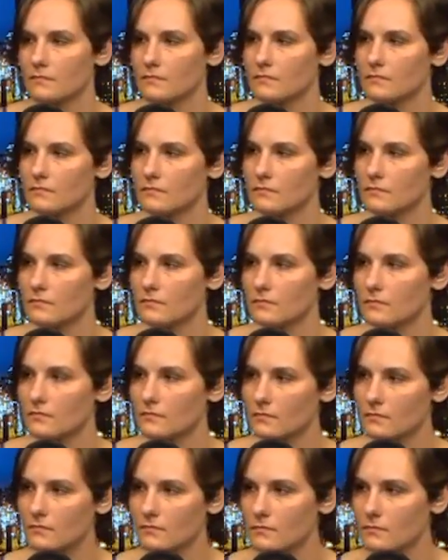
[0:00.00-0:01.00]

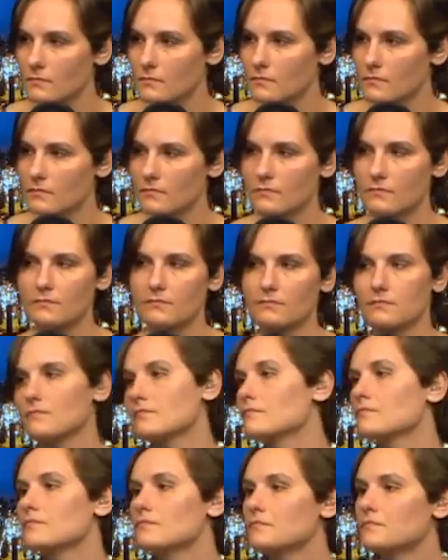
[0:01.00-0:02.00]

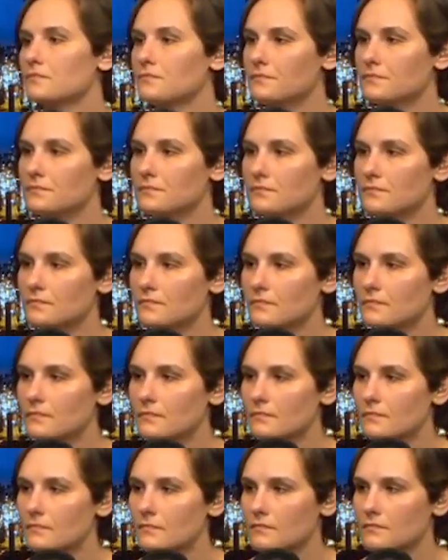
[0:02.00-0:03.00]

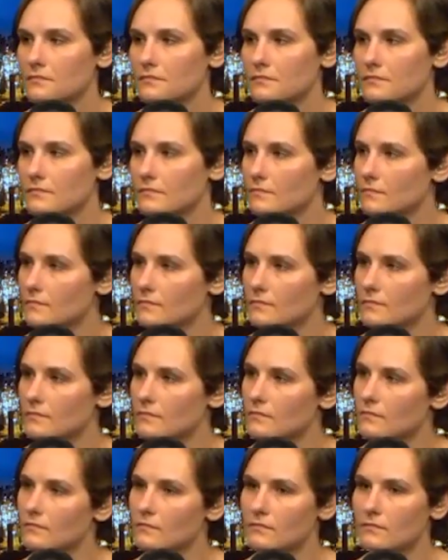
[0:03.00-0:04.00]

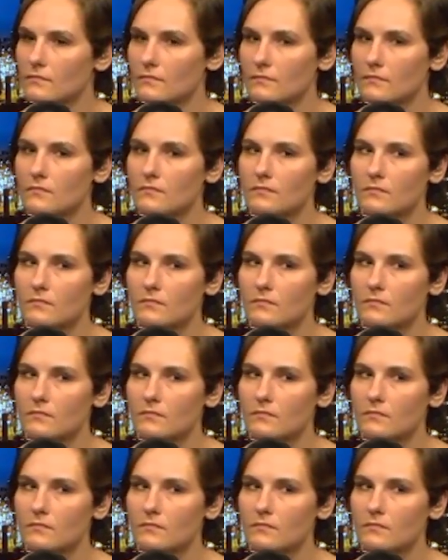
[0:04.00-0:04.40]
This person isn't speaking.